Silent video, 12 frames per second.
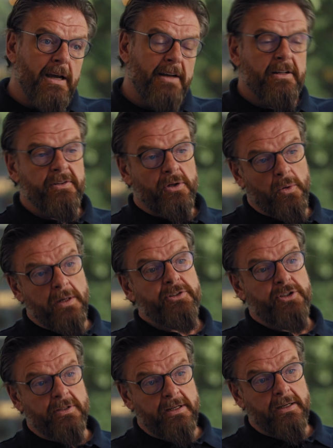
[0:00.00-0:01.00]
And then the
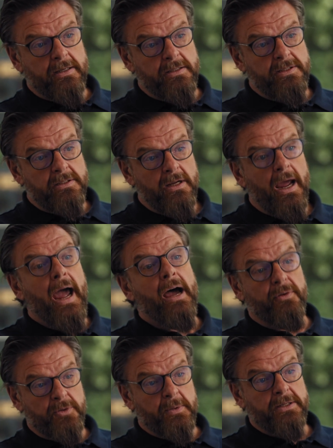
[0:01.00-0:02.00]
question is,
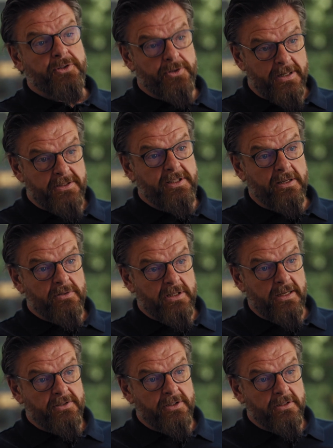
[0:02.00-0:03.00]
how do we address those
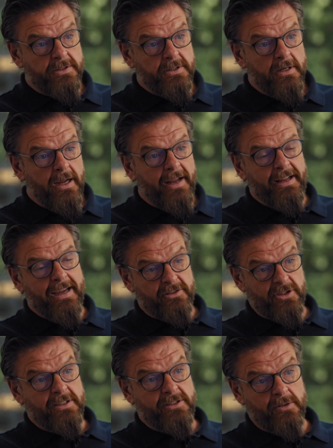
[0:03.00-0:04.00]
lessons and
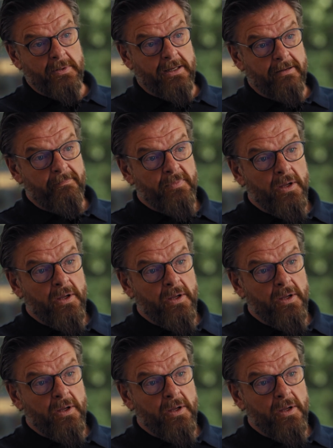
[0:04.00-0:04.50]
actually doing it?